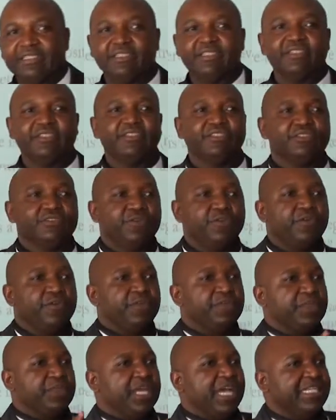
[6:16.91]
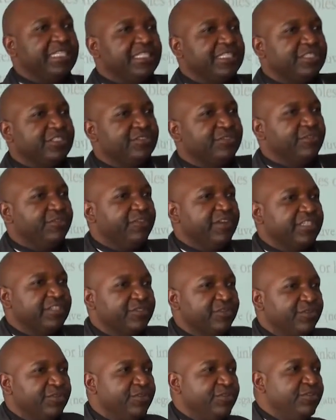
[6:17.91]
So that is so far so
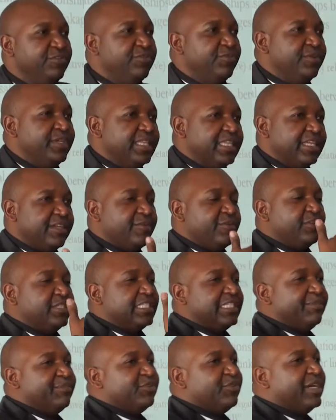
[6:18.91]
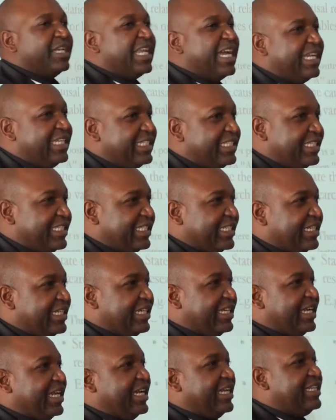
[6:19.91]
good with conceptualizing
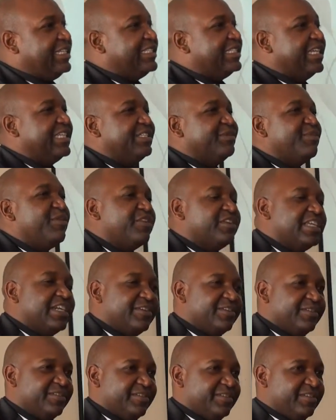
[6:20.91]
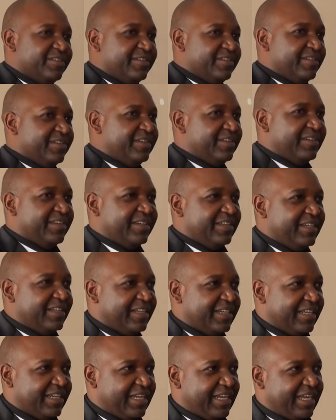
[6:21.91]
a research model.
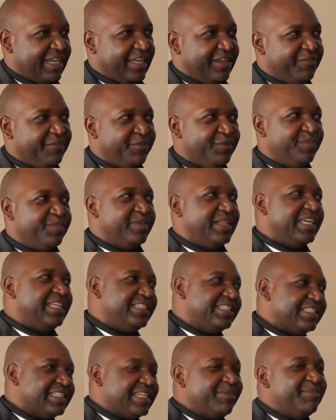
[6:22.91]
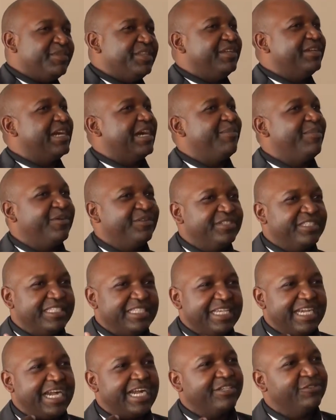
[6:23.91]
Have you learned something about the
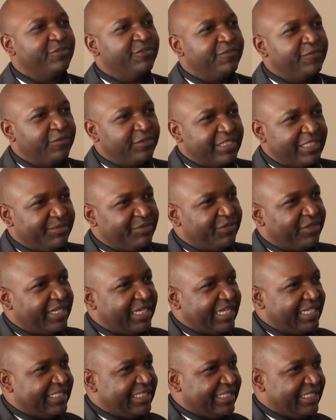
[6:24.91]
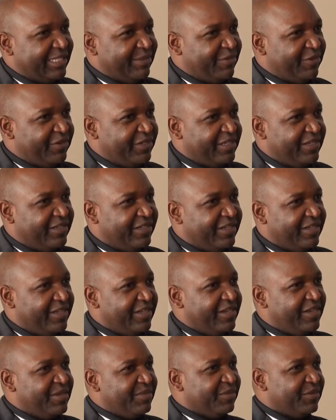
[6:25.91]
art of conceptualizing the model?
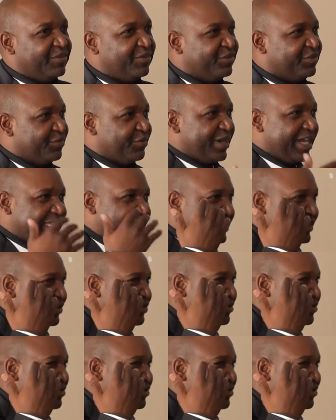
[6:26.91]
Because once you